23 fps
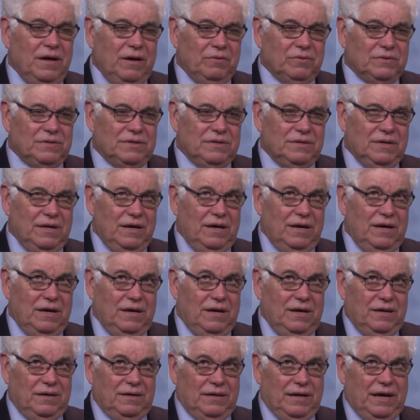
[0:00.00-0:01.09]
it was
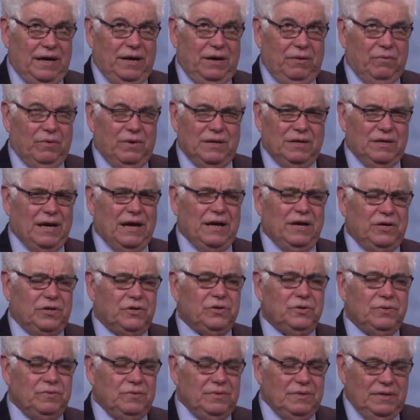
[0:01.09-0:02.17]
uh, 91,
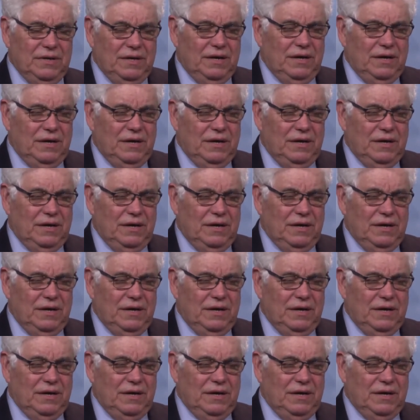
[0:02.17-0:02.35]
92.